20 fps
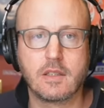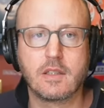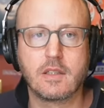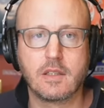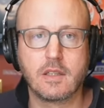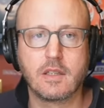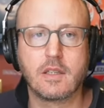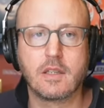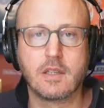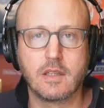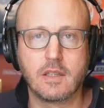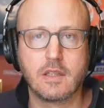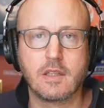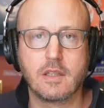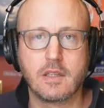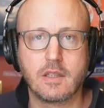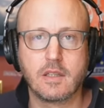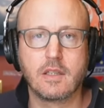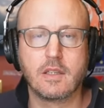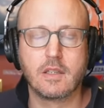
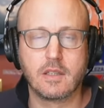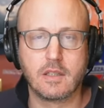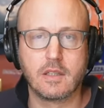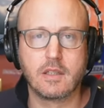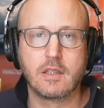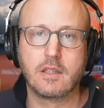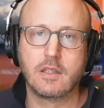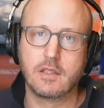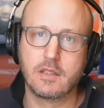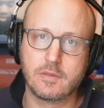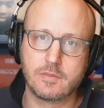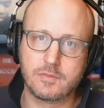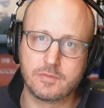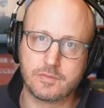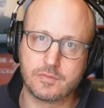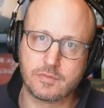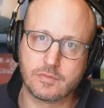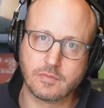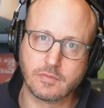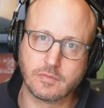
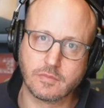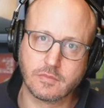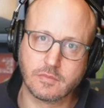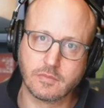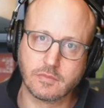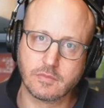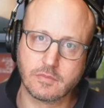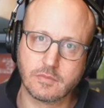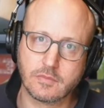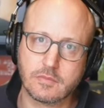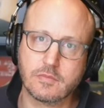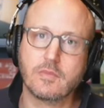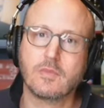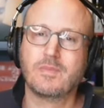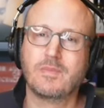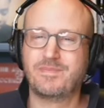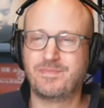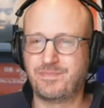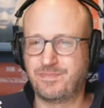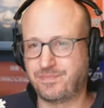
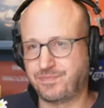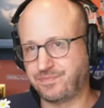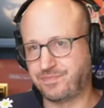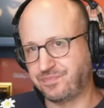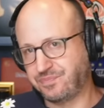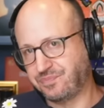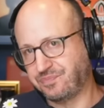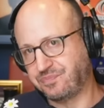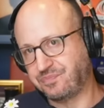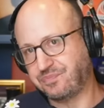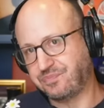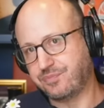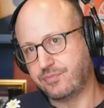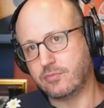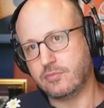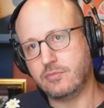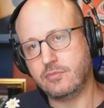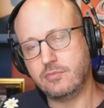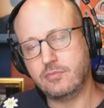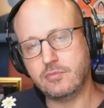
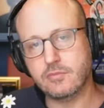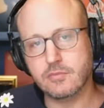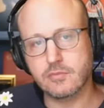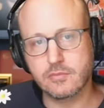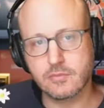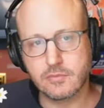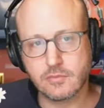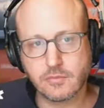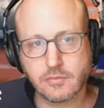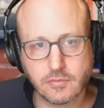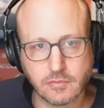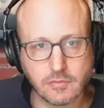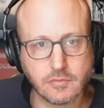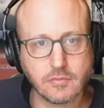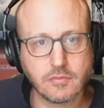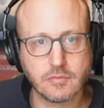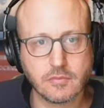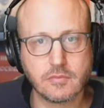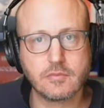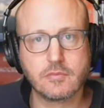
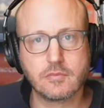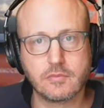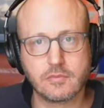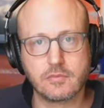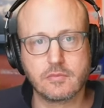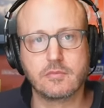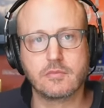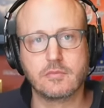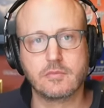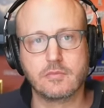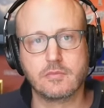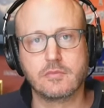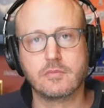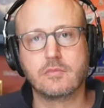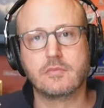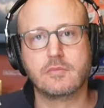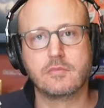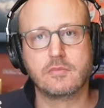(not speaking)